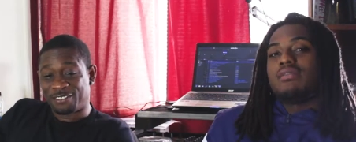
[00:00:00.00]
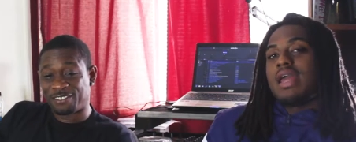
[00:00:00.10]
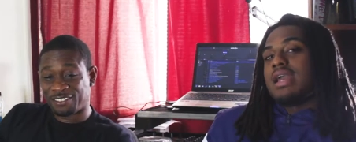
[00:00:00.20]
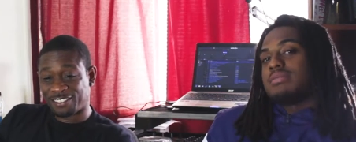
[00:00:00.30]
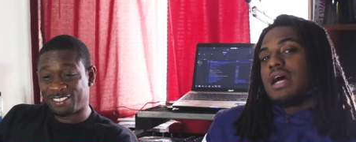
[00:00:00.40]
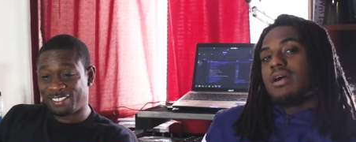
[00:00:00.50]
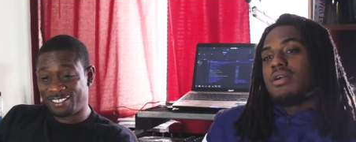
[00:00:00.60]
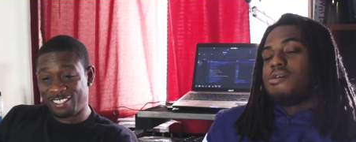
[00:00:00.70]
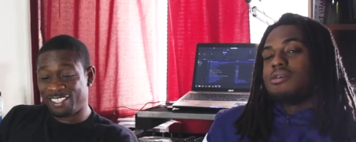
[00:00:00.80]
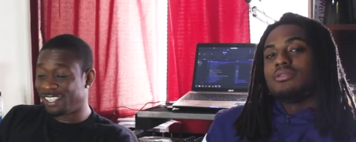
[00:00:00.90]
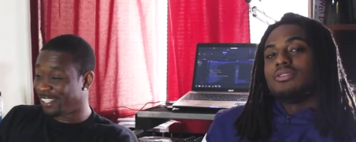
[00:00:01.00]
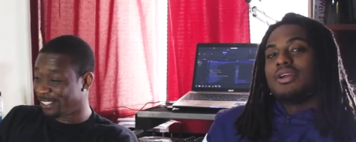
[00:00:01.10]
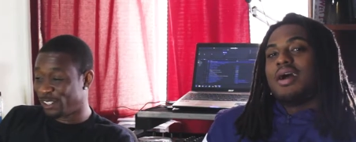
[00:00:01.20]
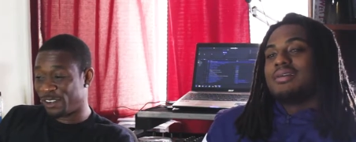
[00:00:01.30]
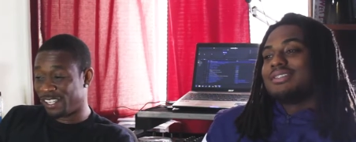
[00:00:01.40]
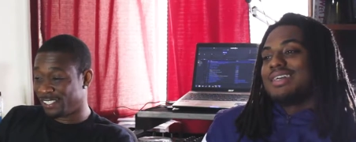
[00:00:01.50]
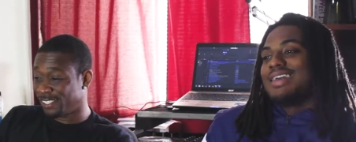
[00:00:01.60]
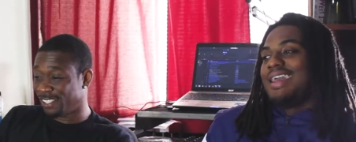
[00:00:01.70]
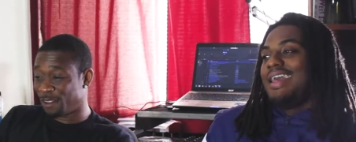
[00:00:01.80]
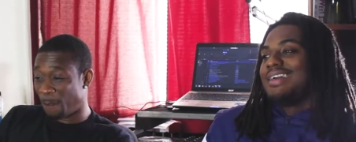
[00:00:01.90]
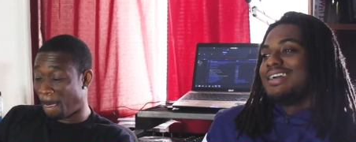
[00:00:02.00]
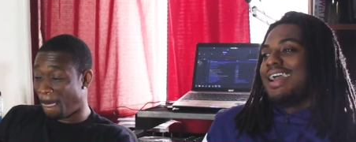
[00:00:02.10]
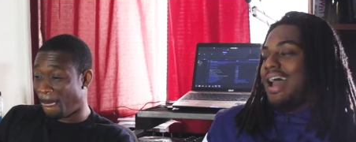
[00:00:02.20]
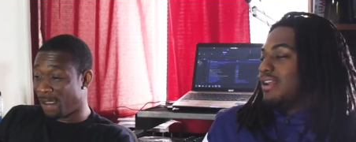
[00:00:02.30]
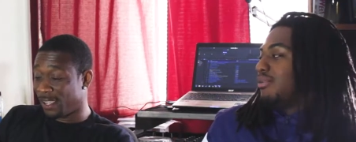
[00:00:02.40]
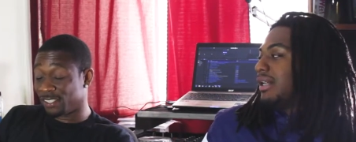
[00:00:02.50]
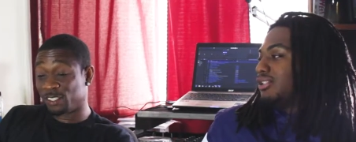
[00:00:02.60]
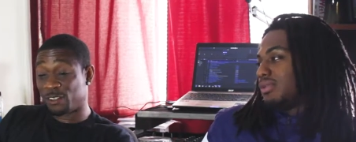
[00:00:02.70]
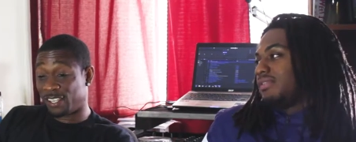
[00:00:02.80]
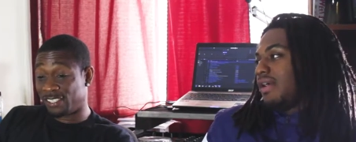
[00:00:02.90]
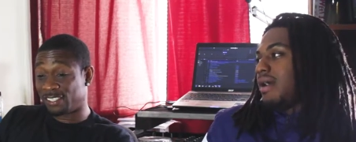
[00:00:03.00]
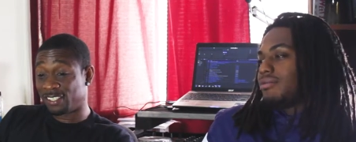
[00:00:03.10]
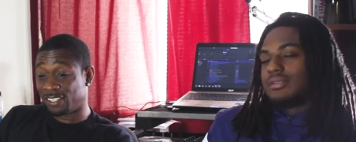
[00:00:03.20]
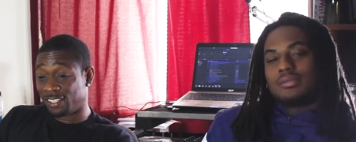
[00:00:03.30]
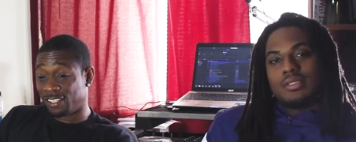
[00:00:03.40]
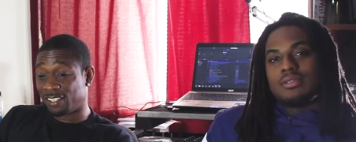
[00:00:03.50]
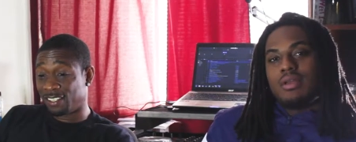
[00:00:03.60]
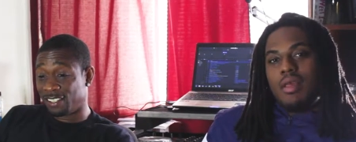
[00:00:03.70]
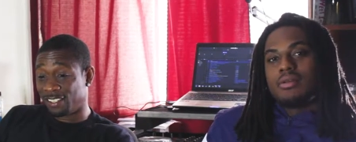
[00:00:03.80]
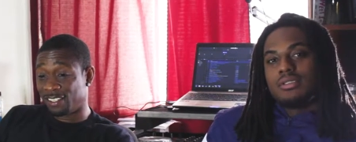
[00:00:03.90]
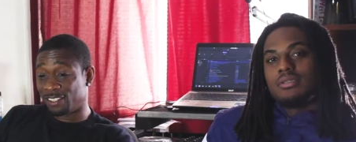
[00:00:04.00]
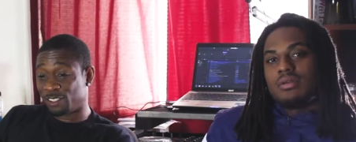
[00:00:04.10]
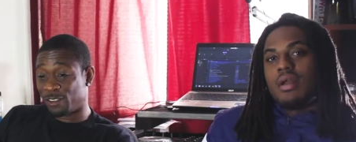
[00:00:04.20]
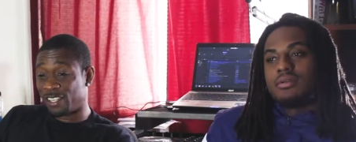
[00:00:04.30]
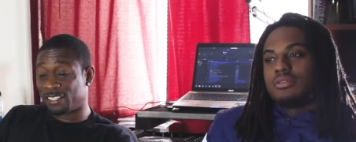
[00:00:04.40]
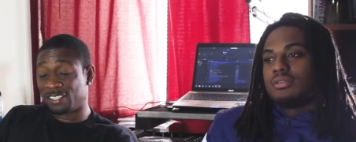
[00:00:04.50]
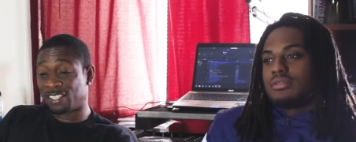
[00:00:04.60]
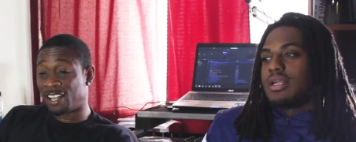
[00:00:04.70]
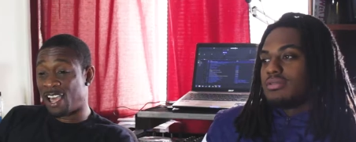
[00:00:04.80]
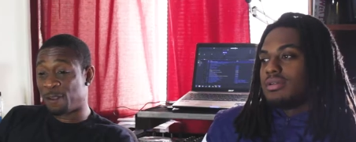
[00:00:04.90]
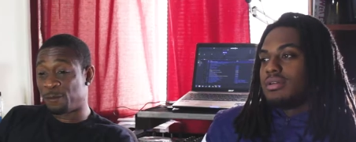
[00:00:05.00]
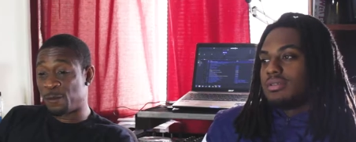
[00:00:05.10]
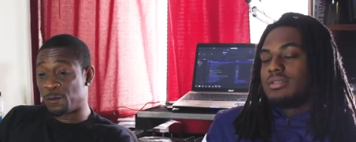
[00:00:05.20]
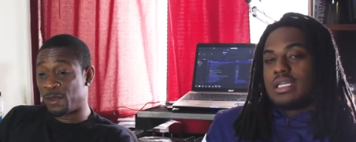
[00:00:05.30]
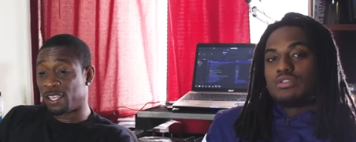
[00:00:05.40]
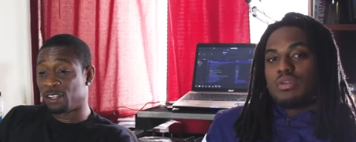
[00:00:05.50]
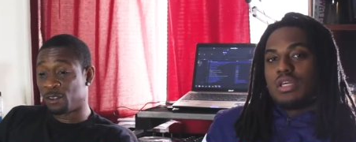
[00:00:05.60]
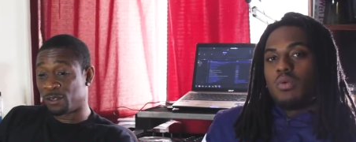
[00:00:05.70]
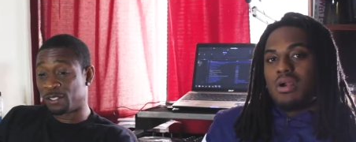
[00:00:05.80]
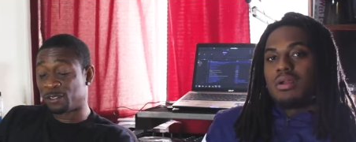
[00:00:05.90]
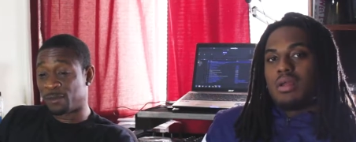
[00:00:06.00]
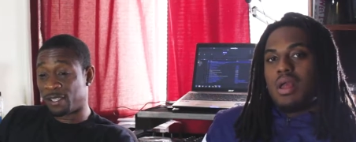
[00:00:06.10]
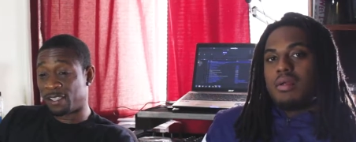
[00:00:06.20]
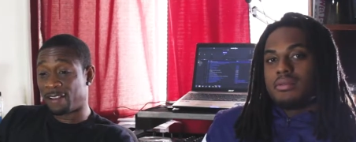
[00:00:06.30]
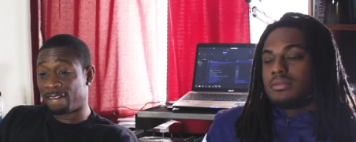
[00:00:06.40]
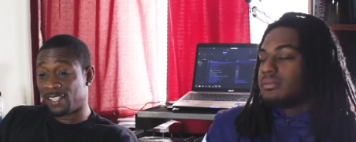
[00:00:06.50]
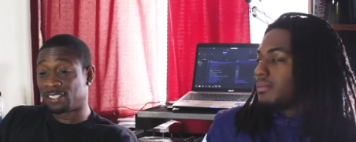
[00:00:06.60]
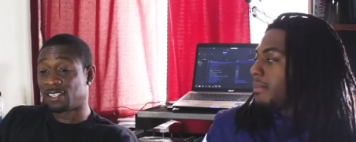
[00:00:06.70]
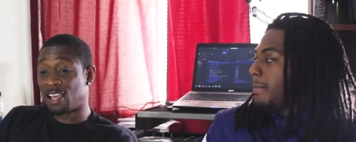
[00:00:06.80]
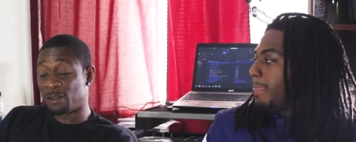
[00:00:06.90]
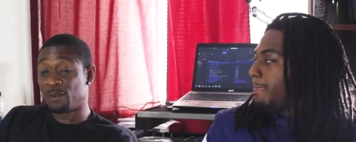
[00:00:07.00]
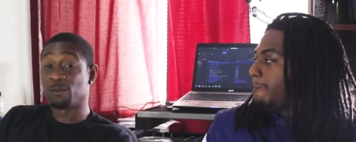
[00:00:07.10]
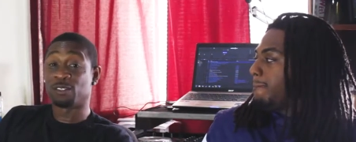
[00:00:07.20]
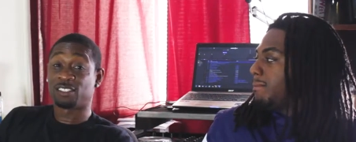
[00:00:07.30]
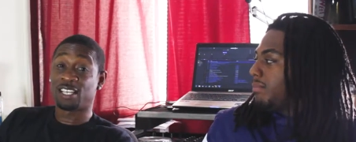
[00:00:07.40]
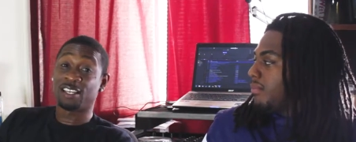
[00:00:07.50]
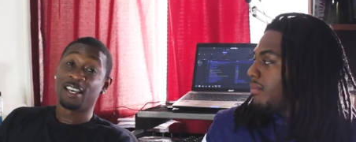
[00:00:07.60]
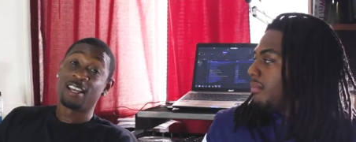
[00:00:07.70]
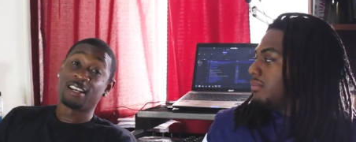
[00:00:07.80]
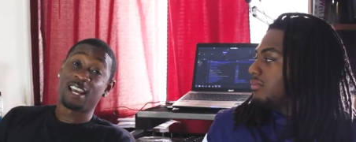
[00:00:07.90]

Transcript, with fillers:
Speaker 1: of the names I heard. You it's know what crazy. I'm saying?
Speaker 2: I know
Speaker 1: about it's twenty-five crazy. Of them. It's crazy.
Speaker 2: It's a so lot really, of people making really noise, working. Man. It's a lot of people in the state. The